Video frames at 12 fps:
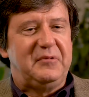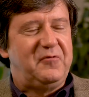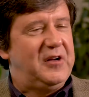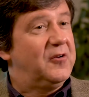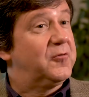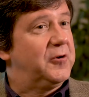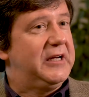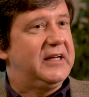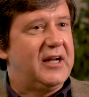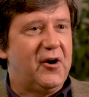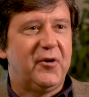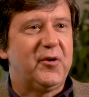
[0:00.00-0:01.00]
feel free
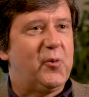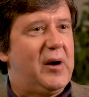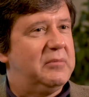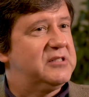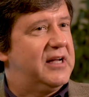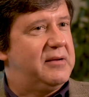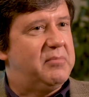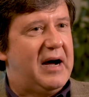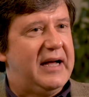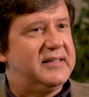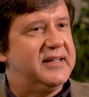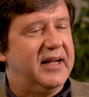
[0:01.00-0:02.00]
to go on their website,
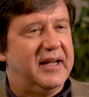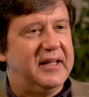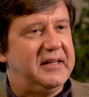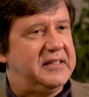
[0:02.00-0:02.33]
buy a ticket.